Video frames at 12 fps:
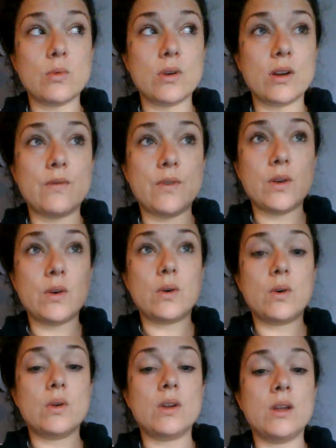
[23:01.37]
work
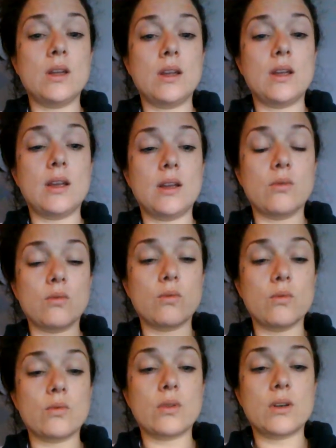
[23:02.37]
field and
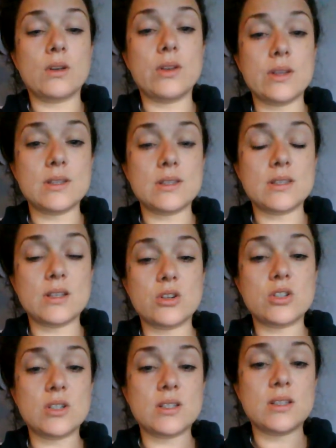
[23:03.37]
cleanses
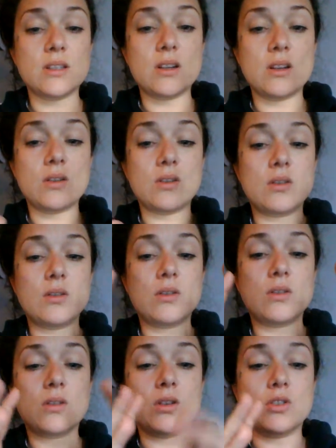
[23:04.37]
energies, and then it
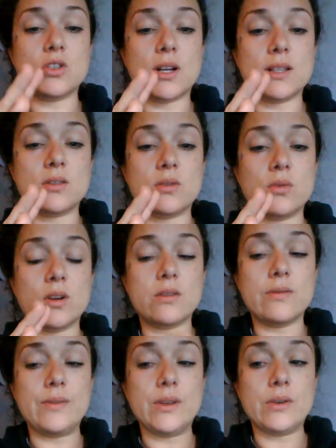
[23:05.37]
contrasts the work
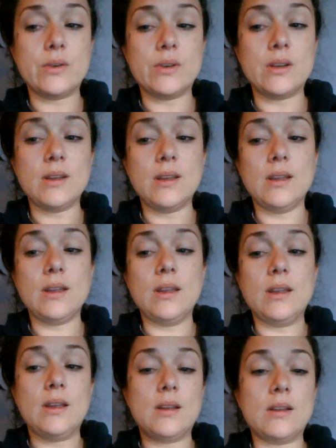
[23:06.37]
field
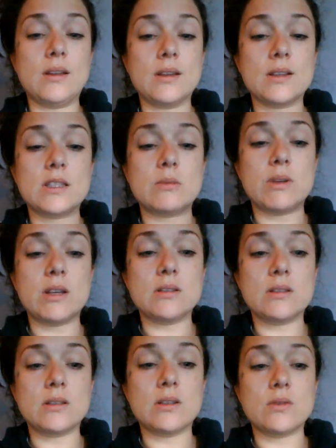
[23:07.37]
and
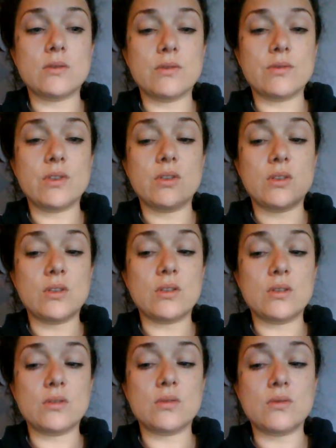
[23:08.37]
expands the work field, and
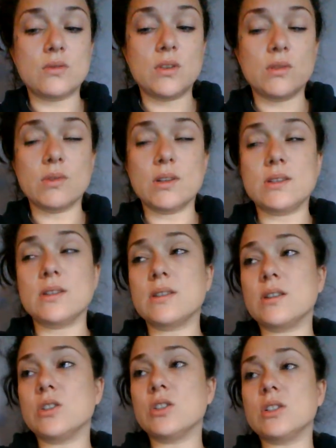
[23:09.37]
then, releases
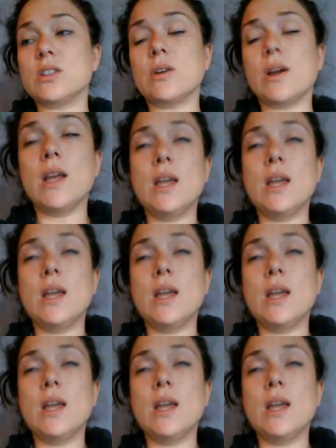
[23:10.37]
energy. So